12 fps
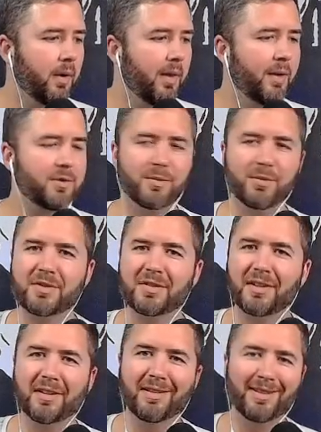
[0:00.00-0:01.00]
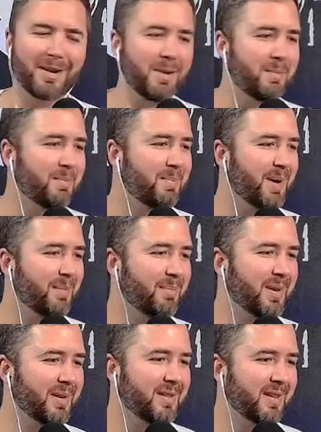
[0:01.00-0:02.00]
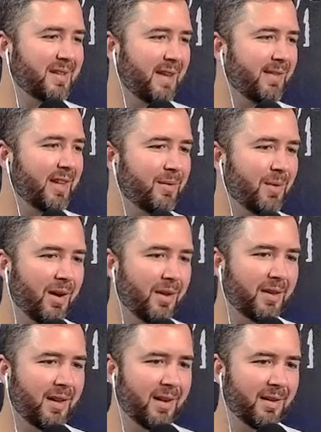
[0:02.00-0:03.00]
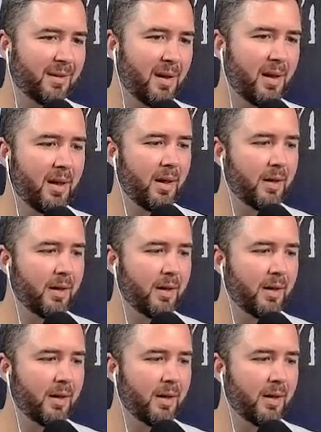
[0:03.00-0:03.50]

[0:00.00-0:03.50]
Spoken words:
that was almost David Lee Roth kind of.